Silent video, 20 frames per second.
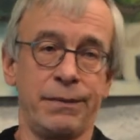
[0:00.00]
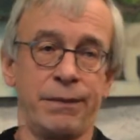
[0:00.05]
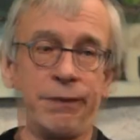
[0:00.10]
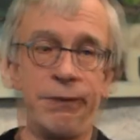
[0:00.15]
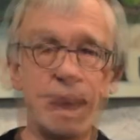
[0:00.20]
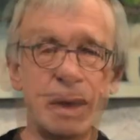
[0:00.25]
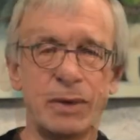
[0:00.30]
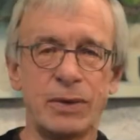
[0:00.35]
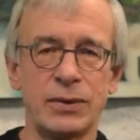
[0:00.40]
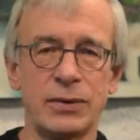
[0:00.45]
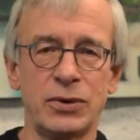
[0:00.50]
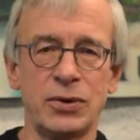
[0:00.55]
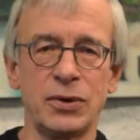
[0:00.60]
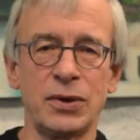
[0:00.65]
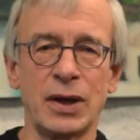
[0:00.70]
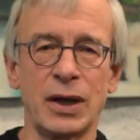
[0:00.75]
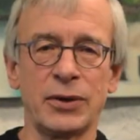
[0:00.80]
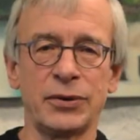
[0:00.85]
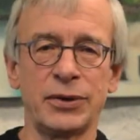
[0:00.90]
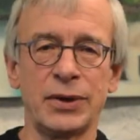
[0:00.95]
In
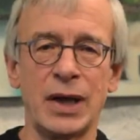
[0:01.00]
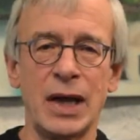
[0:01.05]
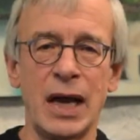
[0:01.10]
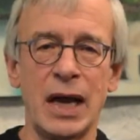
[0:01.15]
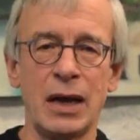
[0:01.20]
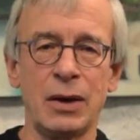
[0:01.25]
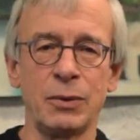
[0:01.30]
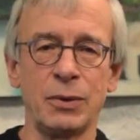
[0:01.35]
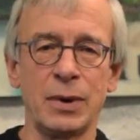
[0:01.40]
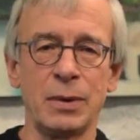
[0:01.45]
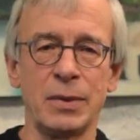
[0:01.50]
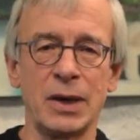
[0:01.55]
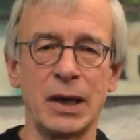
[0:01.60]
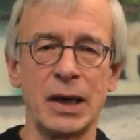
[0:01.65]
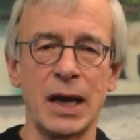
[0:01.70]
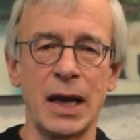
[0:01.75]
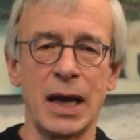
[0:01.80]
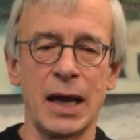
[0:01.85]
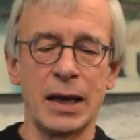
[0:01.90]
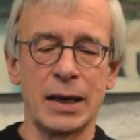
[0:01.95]
2008, we
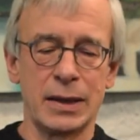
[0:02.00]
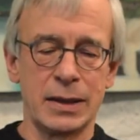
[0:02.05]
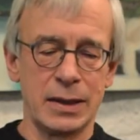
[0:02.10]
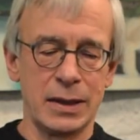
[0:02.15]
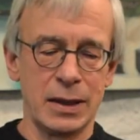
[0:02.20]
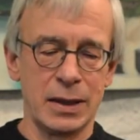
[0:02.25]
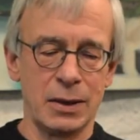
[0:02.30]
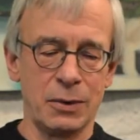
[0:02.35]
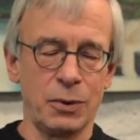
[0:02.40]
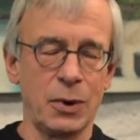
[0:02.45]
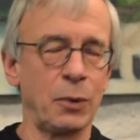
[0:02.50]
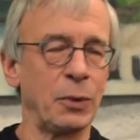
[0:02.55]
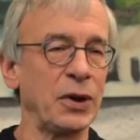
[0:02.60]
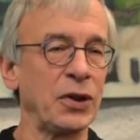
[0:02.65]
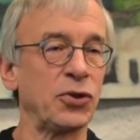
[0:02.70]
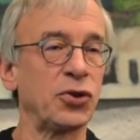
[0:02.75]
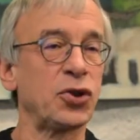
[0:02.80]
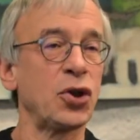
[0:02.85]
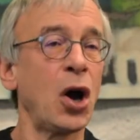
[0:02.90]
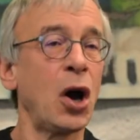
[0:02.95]
began what we
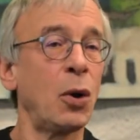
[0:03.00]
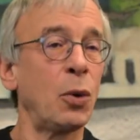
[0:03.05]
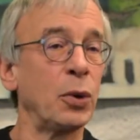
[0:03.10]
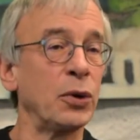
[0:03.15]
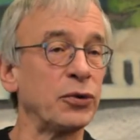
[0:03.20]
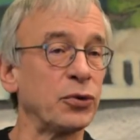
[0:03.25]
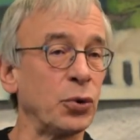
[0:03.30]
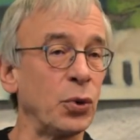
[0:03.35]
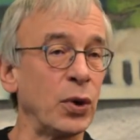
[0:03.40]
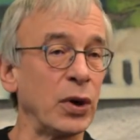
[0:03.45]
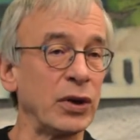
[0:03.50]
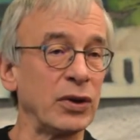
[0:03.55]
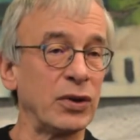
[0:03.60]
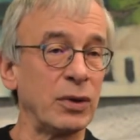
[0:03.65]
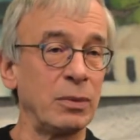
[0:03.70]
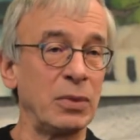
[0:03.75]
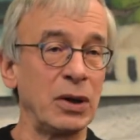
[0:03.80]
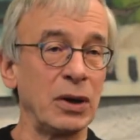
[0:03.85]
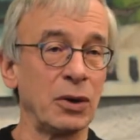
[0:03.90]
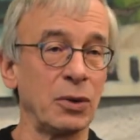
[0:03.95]
thought was going
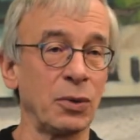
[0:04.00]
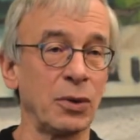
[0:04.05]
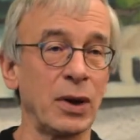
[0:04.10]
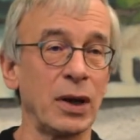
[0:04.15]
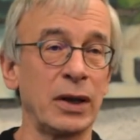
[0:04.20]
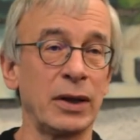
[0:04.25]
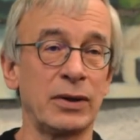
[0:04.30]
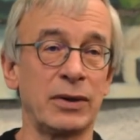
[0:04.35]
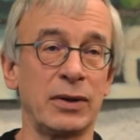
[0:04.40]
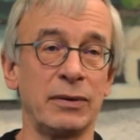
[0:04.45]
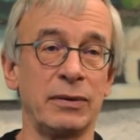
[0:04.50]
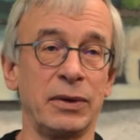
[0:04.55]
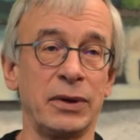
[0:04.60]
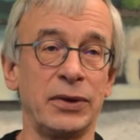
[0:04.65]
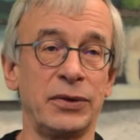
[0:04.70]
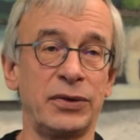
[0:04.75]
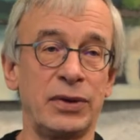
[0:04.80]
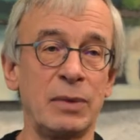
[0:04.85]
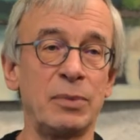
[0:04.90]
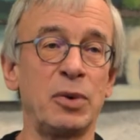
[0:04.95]
to be a relatively
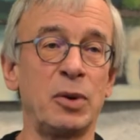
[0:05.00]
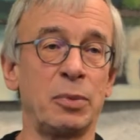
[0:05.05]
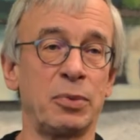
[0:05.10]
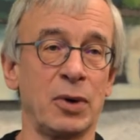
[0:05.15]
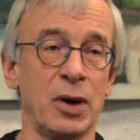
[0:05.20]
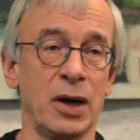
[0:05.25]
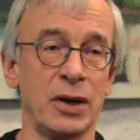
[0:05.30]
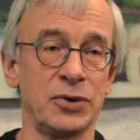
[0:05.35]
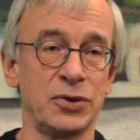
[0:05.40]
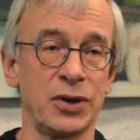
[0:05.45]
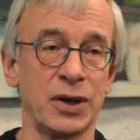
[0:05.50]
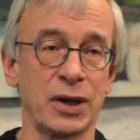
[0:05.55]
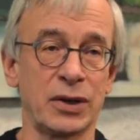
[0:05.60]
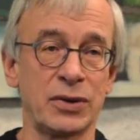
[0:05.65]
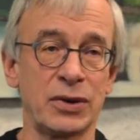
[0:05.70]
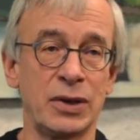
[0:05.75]
simple project